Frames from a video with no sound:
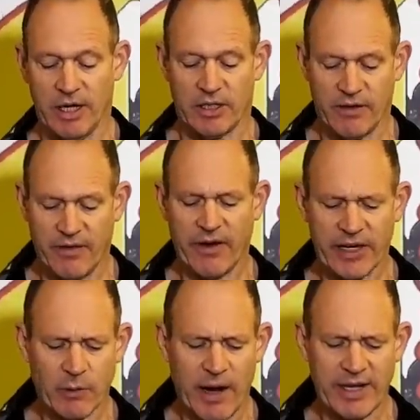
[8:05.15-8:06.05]
So there's
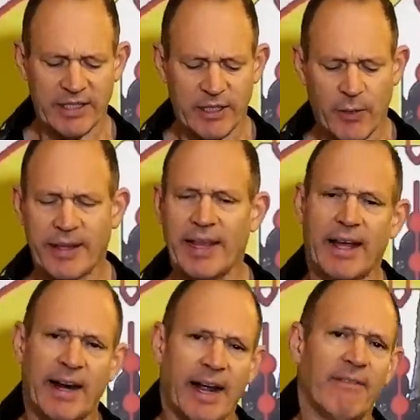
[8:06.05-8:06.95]
various ways of doing
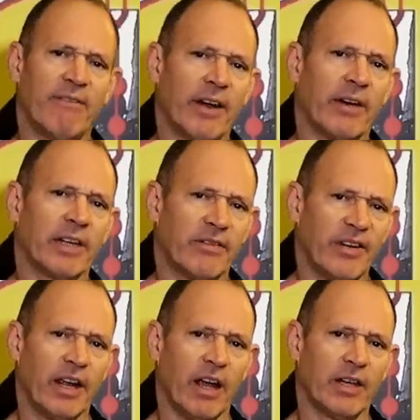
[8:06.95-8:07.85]
that and I have various
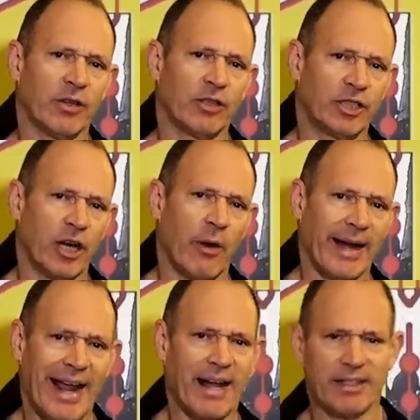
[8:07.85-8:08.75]
videos on
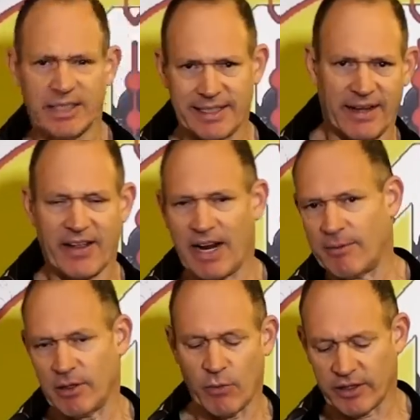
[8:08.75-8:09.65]
showing how to set that
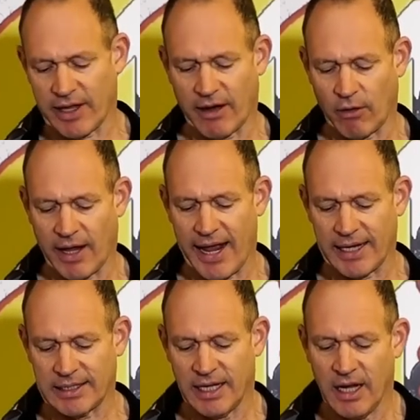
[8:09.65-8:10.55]
up to work that all
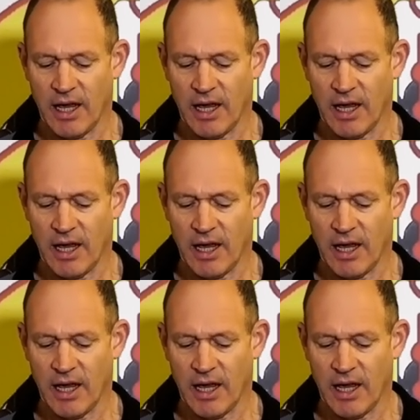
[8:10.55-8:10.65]
out.